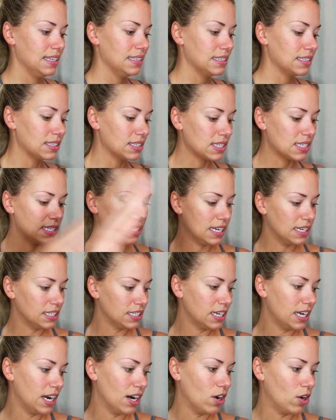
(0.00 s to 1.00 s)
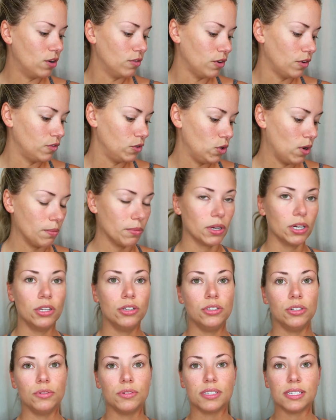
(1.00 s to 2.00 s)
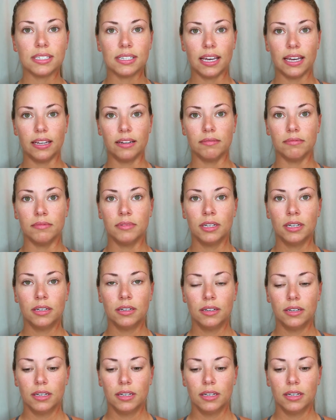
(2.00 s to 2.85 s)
little skincare overview, I'm going to do skin